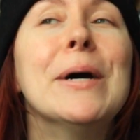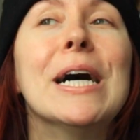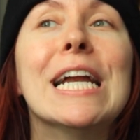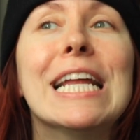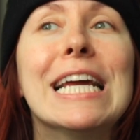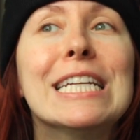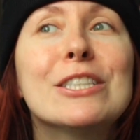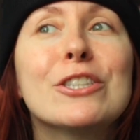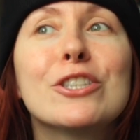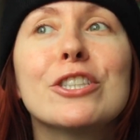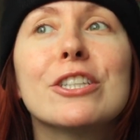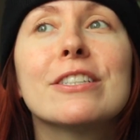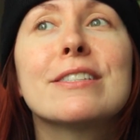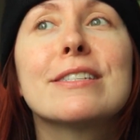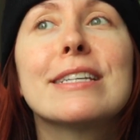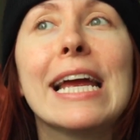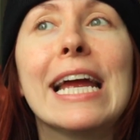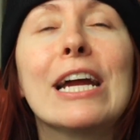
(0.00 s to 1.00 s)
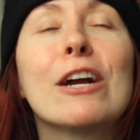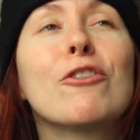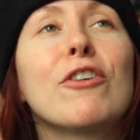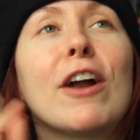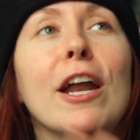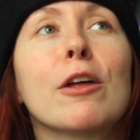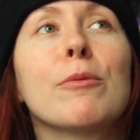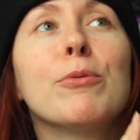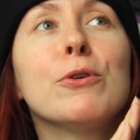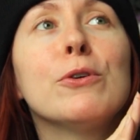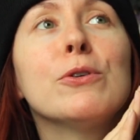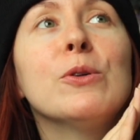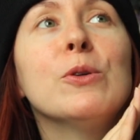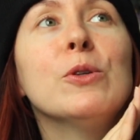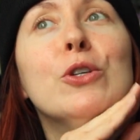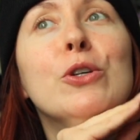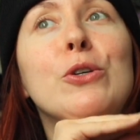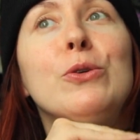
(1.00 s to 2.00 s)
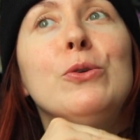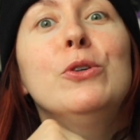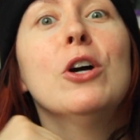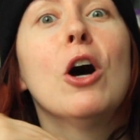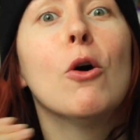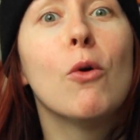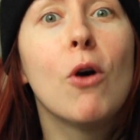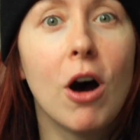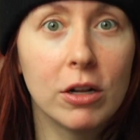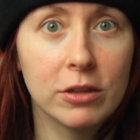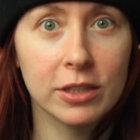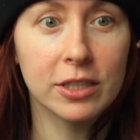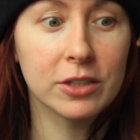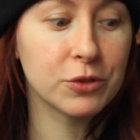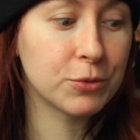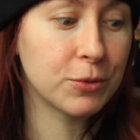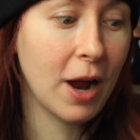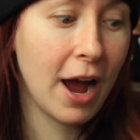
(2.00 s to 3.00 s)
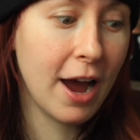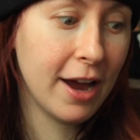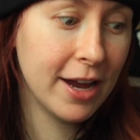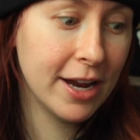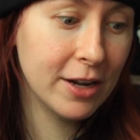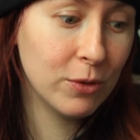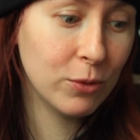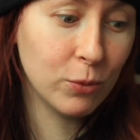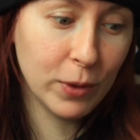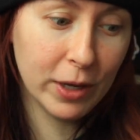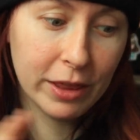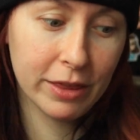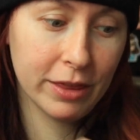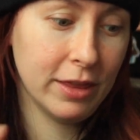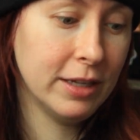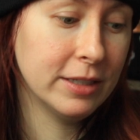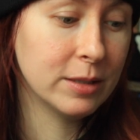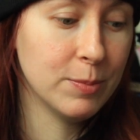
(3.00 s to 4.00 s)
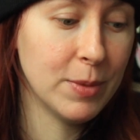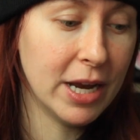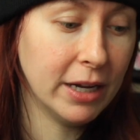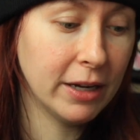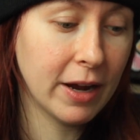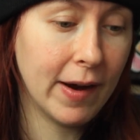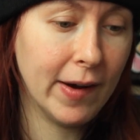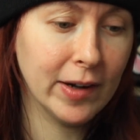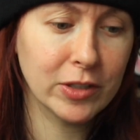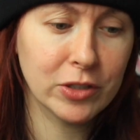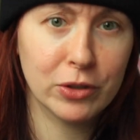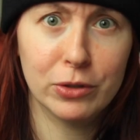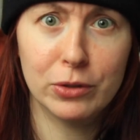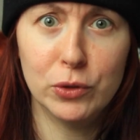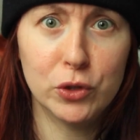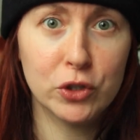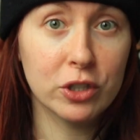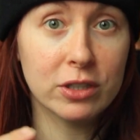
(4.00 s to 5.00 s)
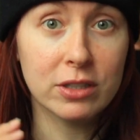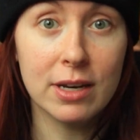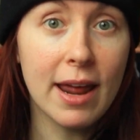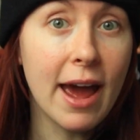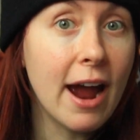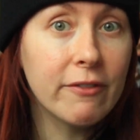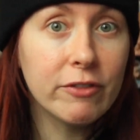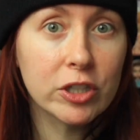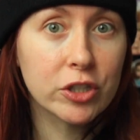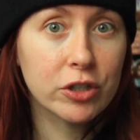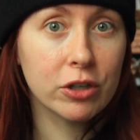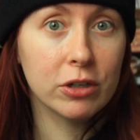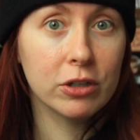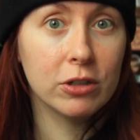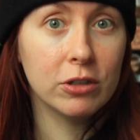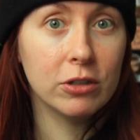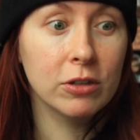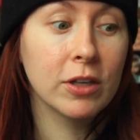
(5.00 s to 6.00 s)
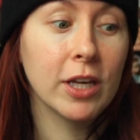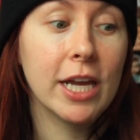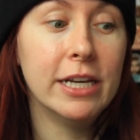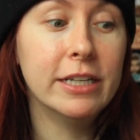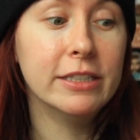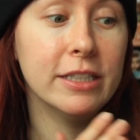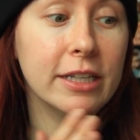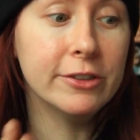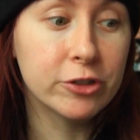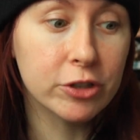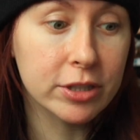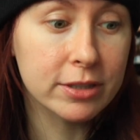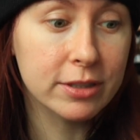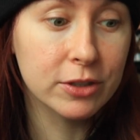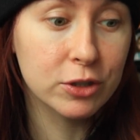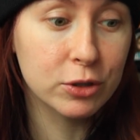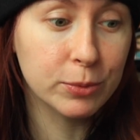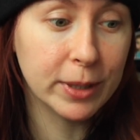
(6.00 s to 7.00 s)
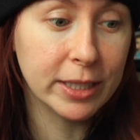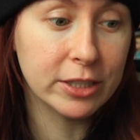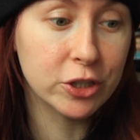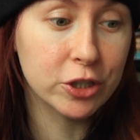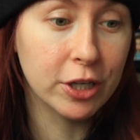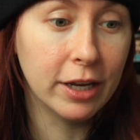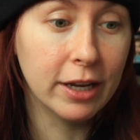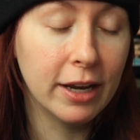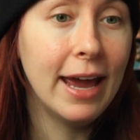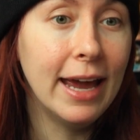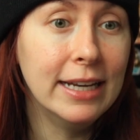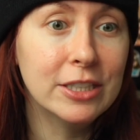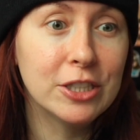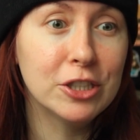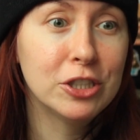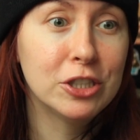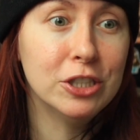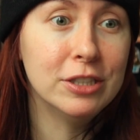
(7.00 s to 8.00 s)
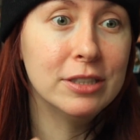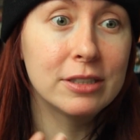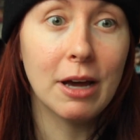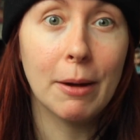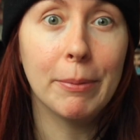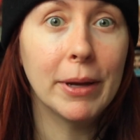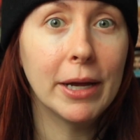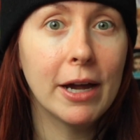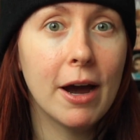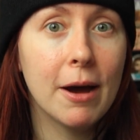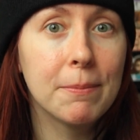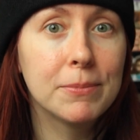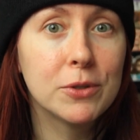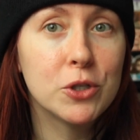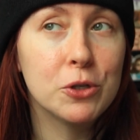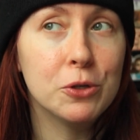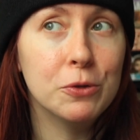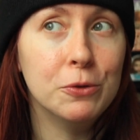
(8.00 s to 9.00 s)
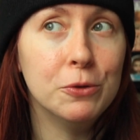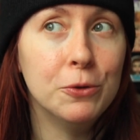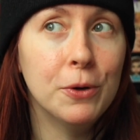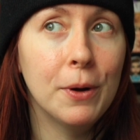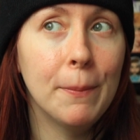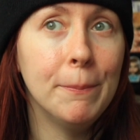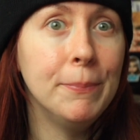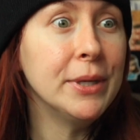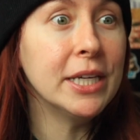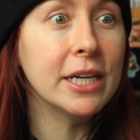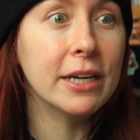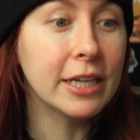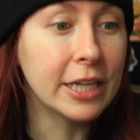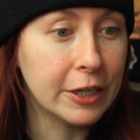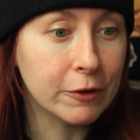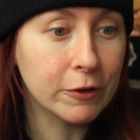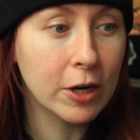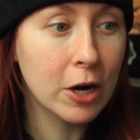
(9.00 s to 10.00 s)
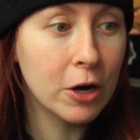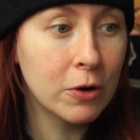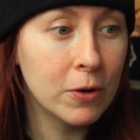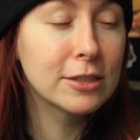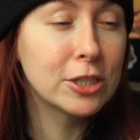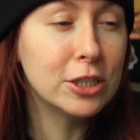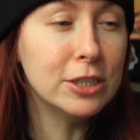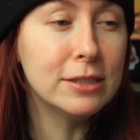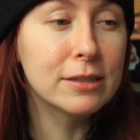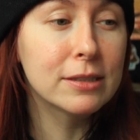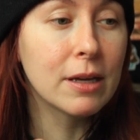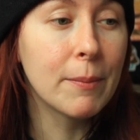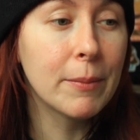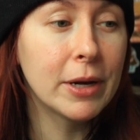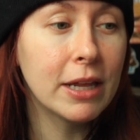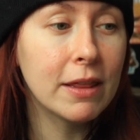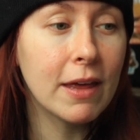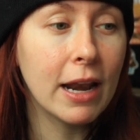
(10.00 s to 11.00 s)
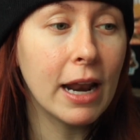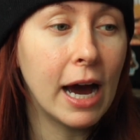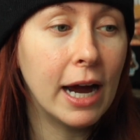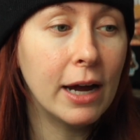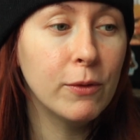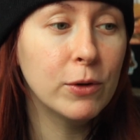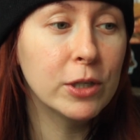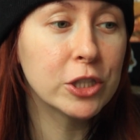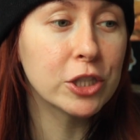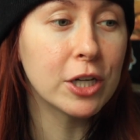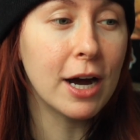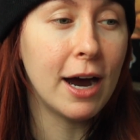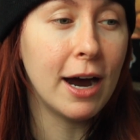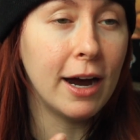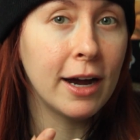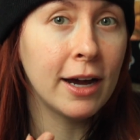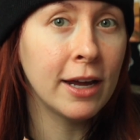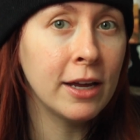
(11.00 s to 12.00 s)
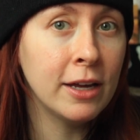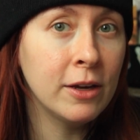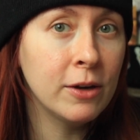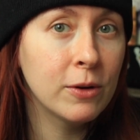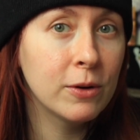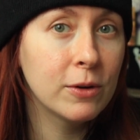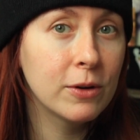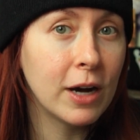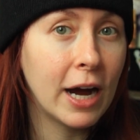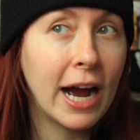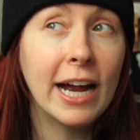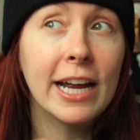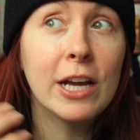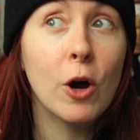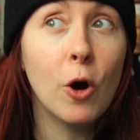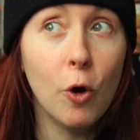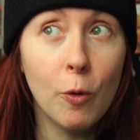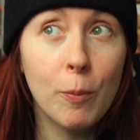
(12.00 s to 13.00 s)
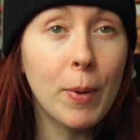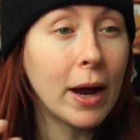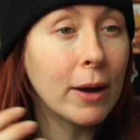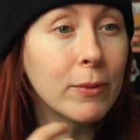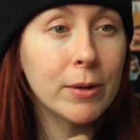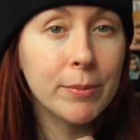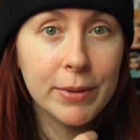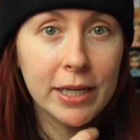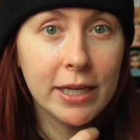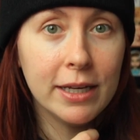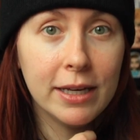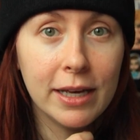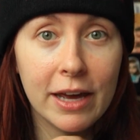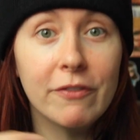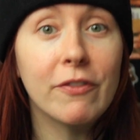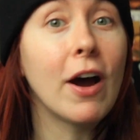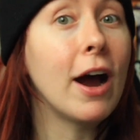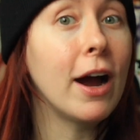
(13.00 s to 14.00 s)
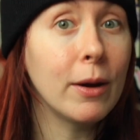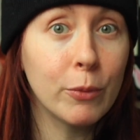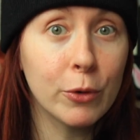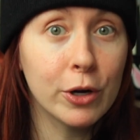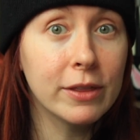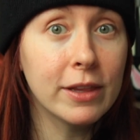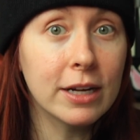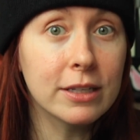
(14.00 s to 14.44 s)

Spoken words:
but it's just incredible to go on this ride with this main character who's just an average girl in a dangerous situation, and she's stepping up to be a hero. She's somebody that I wish I I hope I would be if I were in